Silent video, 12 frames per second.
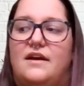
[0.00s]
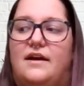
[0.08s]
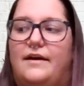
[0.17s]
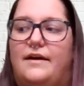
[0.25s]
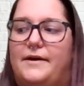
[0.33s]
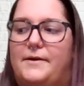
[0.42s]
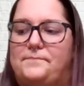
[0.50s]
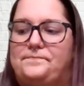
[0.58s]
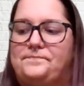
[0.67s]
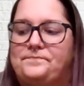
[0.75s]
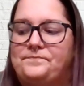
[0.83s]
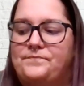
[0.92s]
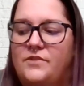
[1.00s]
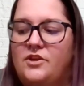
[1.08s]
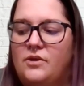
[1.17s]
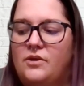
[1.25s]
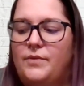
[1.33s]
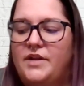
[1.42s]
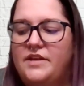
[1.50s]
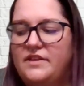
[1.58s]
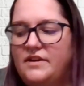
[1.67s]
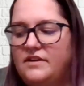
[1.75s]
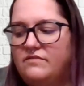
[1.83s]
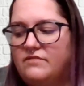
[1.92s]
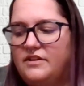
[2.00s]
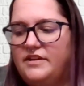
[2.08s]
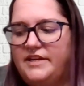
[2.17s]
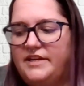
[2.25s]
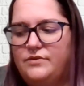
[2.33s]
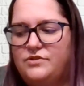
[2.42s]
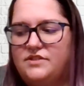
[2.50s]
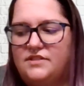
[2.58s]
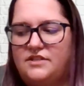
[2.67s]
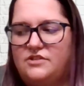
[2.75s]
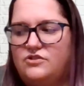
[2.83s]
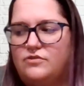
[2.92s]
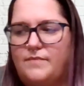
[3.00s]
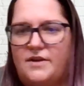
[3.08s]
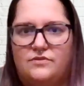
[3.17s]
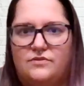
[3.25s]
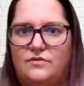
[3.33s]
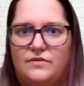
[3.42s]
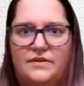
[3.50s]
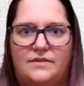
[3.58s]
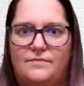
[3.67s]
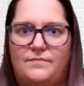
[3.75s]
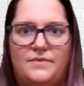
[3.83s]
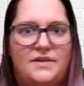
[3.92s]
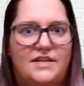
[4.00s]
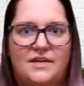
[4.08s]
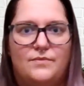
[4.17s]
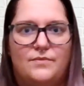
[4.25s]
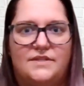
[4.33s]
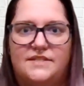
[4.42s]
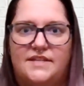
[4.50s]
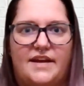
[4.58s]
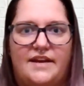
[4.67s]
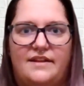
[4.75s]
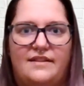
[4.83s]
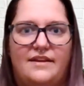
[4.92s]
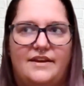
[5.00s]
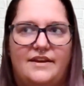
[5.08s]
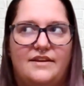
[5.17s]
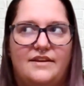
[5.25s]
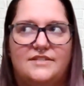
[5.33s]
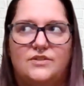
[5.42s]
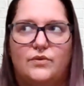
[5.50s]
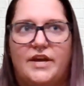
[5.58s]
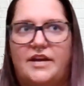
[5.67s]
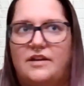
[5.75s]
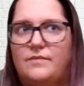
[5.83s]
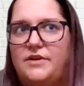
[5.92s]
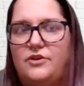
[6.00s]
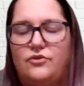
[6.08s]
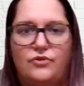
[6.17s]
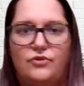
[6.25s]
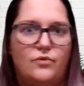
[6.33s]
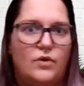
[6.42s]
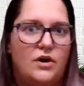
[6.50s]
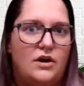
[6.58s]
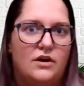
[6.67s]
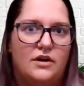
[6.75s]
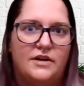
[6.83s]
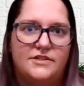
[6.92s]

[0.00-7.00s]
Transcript: um but I think really it was just instrumental in being able to say like it's okay to be who you are,